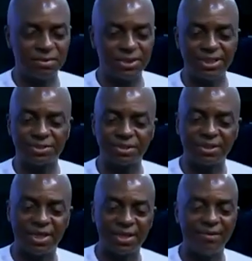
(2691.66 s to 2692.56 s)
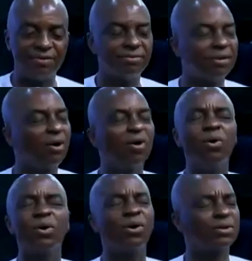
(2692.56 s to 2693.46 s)
Jesus, thank you.
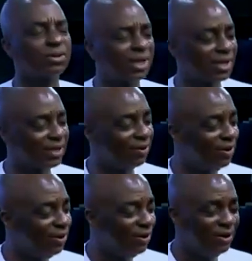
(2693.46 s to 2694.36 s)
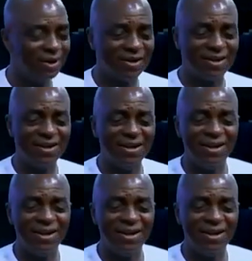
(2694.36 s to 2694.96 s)
Oh, no, thank you.